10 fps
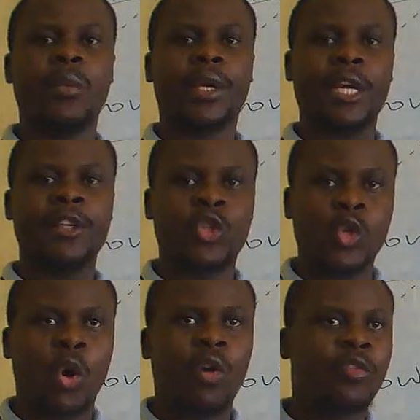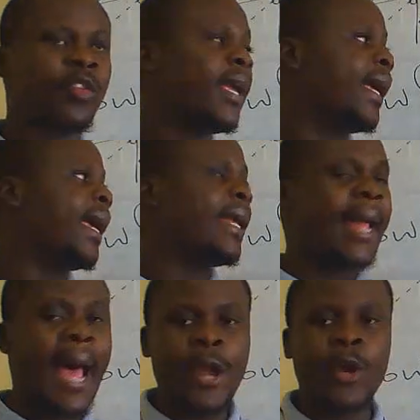we can solve an
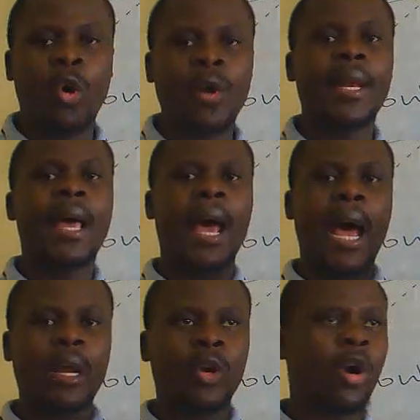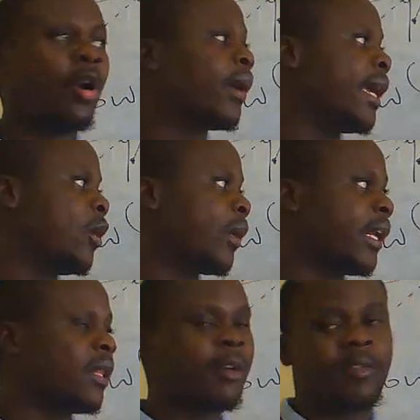unknown along a
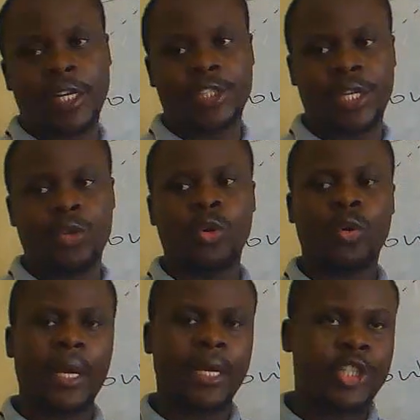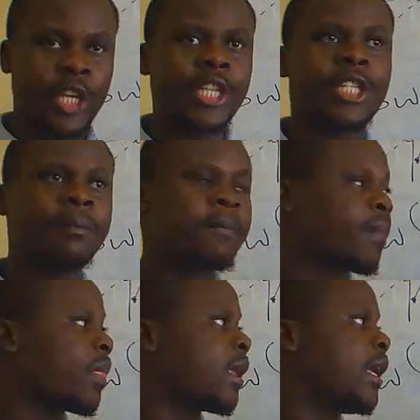logarithmic function. You exchange,
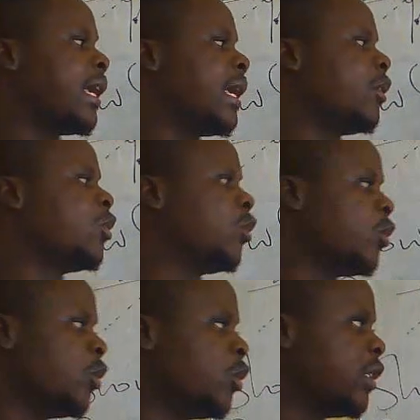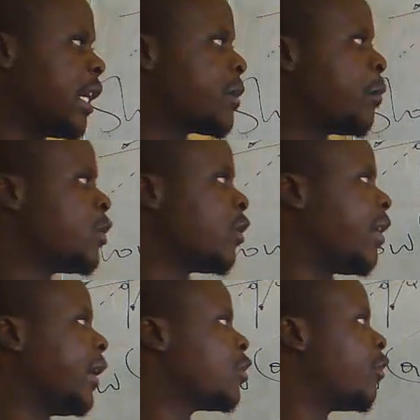you just put your
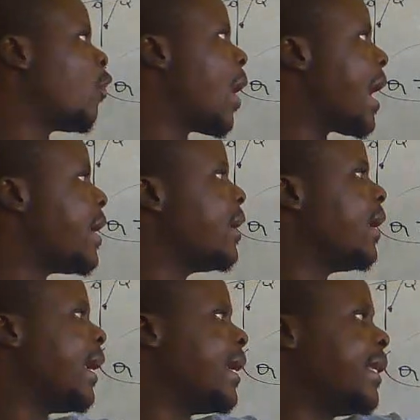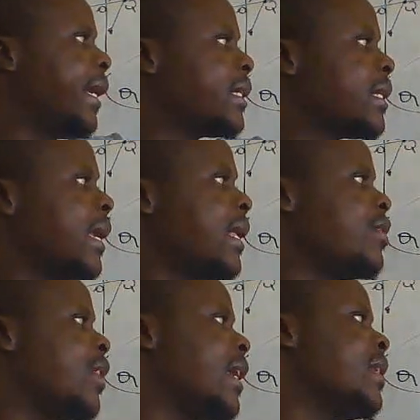values of y and x,
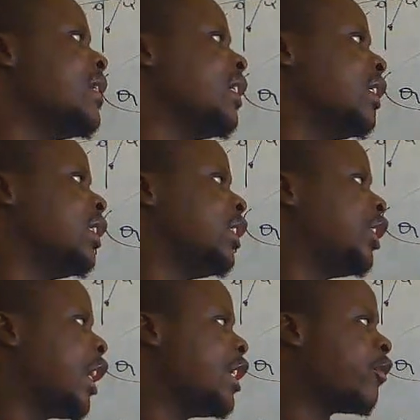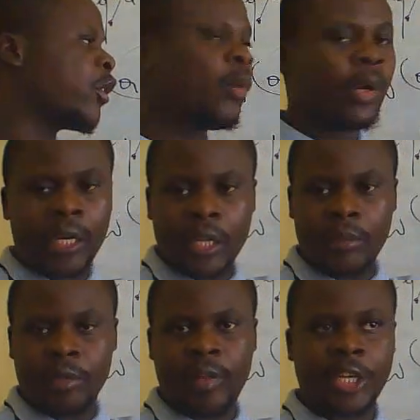then change from
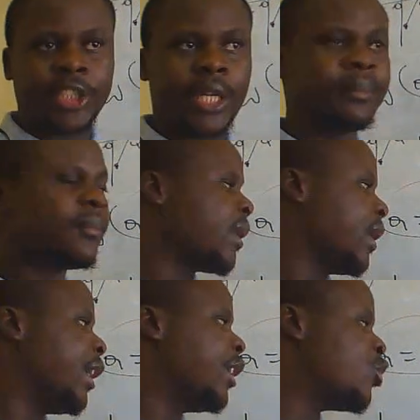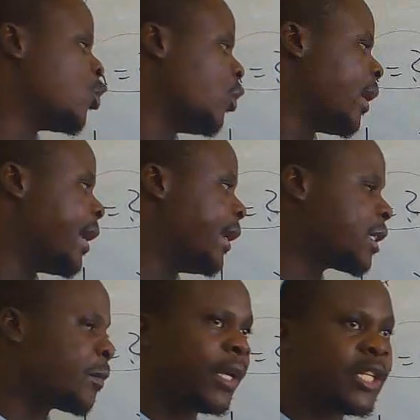logarithmic function into an
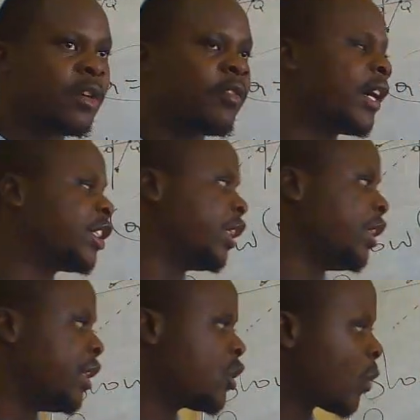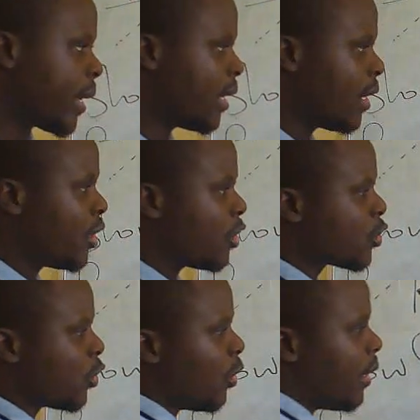exponential function in this way.
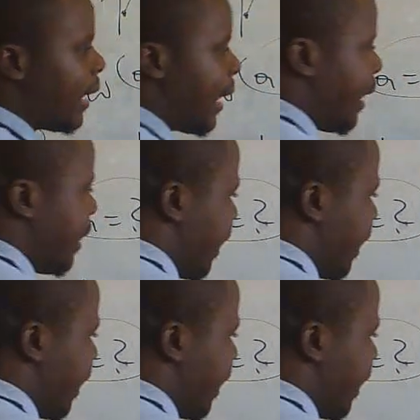So a